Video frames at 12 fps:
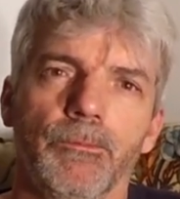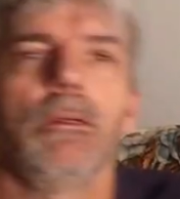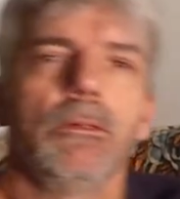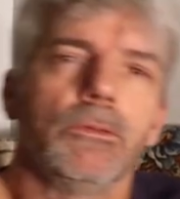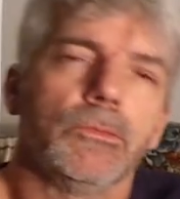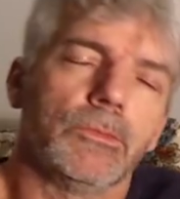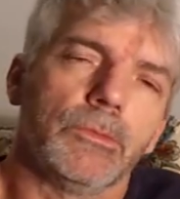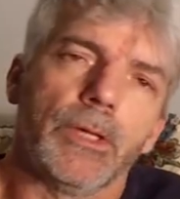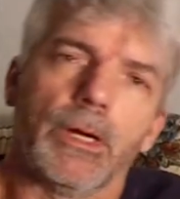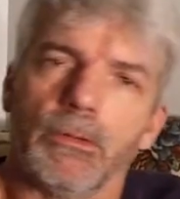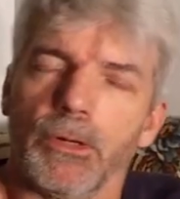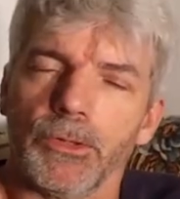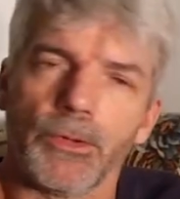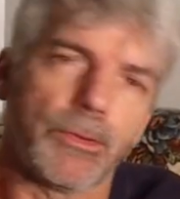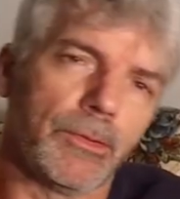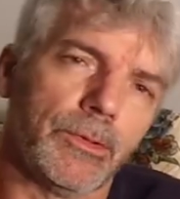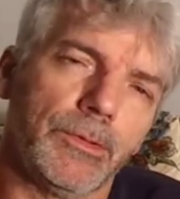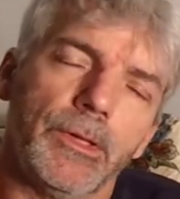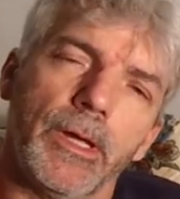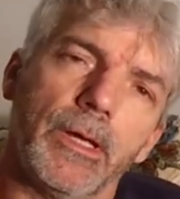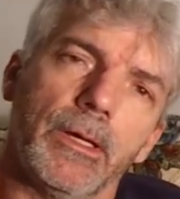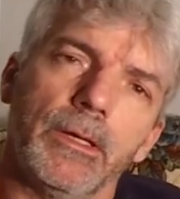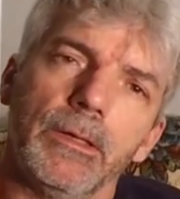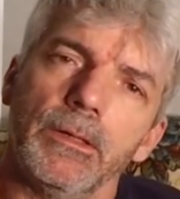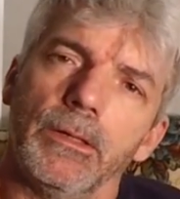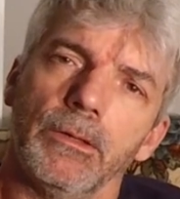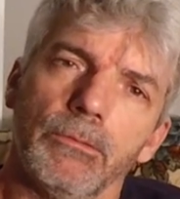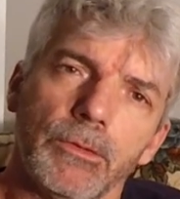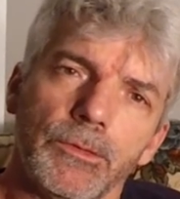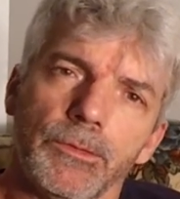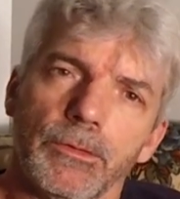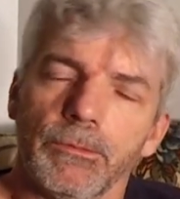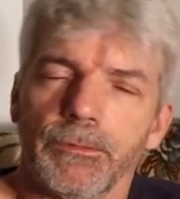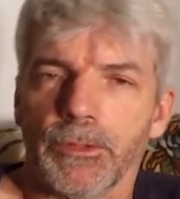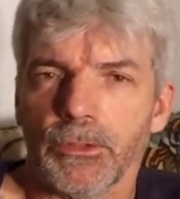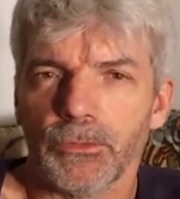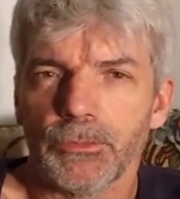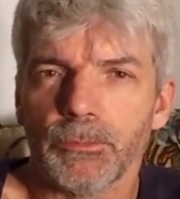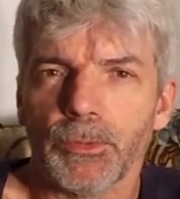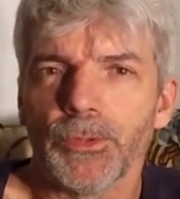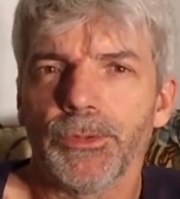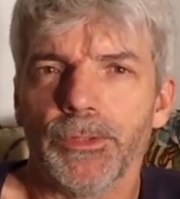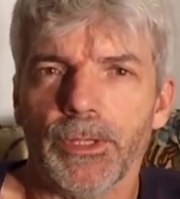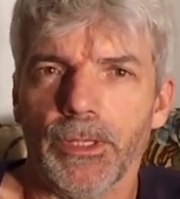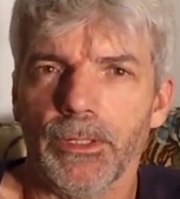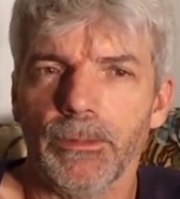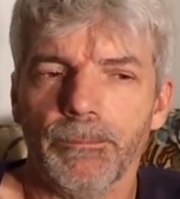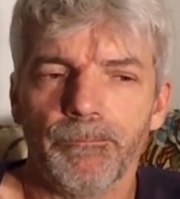Now on the third day, it was the Pharaoh's birthday.